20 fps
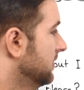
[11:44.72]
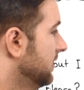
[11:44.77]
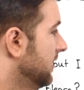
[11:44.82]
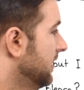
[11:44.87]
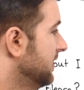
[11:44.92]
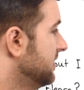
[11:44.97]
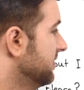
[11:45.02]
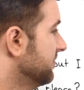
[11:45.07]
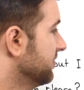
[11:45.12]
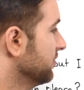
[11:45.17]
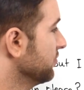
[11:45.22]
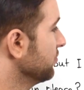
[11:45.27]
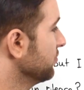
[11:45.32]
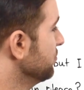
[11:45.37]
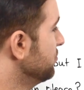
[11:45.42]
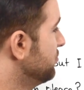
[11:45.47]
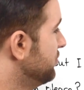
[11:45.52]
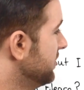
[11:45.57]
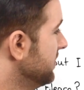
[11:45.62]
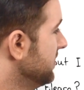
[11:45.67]
a different
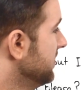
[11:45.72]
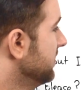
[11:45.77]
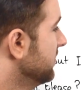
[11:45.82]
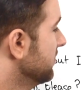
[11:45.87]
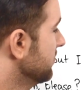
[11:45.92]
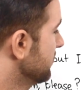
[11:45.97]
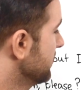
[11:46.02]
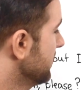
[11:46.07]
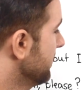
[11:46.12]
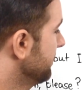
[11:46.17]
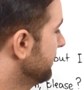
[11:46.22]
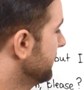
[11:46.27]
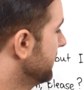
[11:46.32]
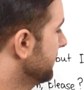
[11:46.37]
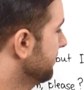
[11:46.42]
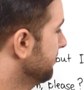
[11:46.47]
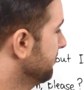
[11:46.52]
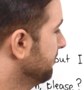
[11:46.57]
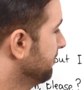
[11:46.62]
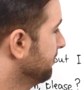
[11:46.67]
routine or
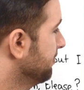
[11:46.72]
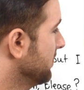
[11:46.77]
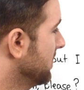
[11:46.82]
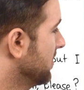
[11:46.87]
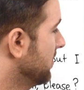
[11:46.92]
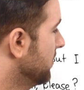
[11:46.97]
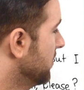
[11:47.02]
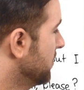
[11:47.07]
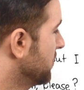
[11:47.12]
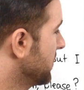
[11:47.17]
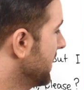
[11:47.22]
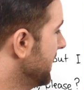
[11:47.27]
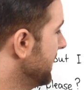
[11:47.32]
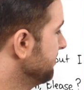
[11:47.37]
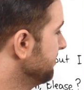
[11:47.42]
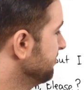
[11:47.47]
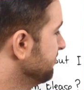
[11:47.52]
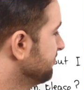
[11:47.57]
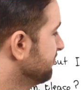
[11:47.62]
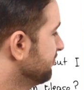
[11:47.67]
something.
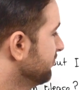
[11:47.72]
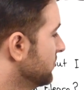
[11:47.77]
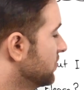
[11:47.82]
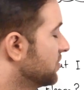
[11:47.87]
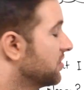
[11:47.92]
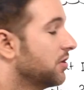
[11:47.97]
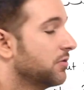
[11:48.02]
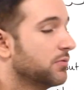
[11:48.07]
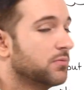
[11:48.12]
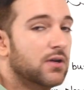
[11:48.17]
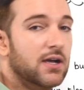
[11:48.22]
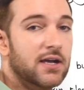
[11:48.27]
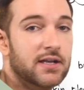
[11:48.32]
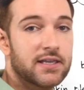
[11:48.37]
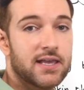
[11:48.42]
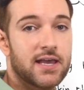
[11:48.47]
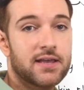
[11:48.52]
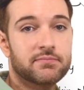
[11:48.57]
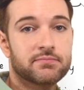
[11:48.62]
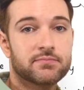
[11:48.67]
Okay, so
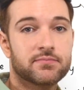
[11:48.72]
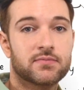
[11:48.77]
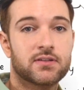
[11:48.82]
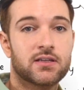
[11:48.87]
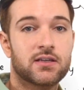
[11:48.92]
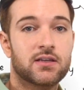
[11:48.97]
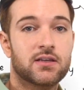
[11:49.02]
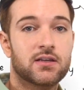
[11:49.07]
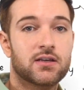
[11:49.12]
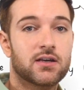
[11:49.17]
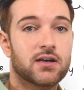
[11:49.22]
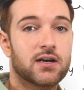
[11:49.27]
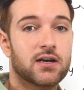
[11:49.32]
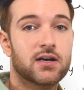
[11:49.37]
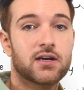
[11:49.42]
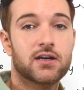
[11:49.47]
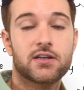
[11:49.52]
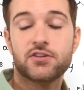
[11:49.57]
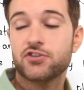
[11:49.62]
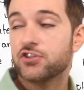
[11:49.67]
again,
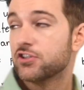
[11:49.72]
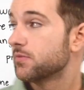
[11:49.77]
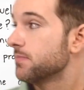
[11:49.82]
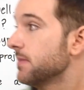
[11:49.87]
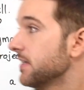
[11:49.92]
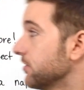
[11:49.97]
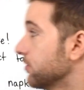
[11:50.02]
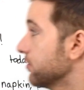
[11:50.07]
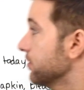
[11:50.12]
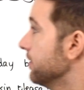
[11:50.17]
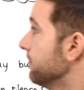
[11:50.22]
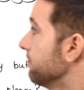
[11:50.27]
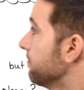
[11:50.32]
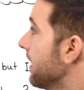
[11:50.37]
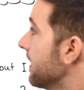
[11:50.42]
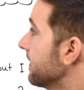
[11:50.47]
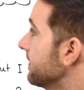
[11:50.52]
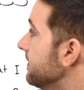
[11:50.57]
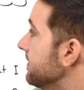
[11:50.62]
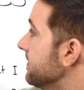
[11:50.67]
just make sure you
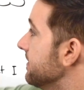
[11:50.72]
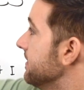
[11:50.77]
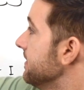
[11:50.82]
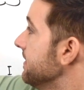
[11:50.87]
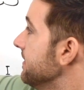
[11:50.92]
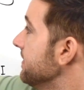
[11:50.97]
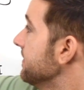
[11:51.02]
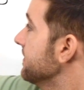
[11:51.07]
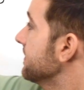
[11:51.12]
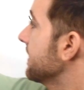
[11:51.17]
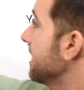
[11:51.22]
practice these: